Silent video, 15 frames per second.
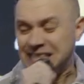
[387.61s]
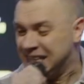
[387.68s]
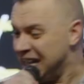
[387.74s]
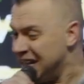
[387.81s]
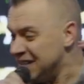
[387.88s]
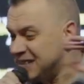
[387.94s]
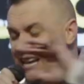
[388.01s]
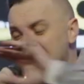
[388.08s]

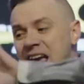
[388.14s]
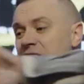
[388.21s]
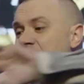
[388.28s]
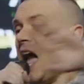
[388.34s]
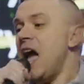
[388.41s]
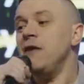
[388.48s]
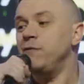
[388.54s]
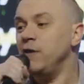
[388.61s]
Get, take
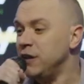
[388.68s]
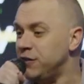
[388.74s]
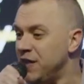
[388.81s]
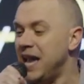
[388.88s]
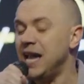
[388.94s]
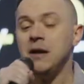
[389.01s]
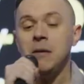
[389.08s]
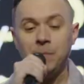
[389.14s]

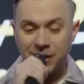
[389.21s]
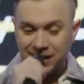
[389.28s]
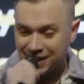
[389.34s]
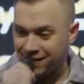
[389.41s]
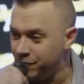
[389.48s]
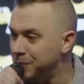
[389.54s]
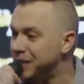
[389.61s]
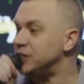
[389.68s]
everything, but
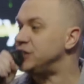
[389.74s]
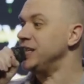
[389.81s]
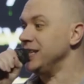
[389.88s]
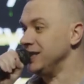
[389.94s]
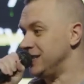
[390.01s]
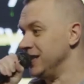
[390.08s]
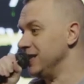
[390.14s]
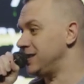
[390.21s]
give me
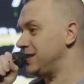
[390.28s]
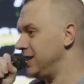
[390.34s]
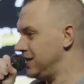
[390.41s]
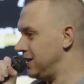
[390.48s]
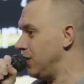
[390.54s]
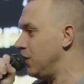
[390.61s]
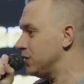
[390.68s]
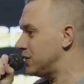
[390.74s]
Jesus.
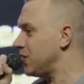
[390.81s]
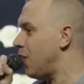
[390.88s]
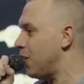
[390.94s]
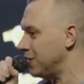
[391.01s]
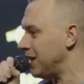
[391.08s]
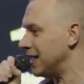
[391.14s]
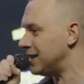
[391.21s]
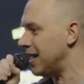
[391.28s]
That's an old
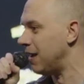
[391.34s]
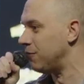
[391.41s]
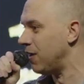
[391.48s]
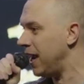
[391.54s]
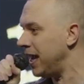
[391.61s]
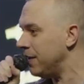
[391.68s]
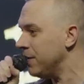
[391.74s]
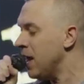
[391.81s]
song like that,
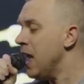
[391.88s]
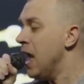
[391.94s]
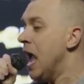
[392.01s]
right?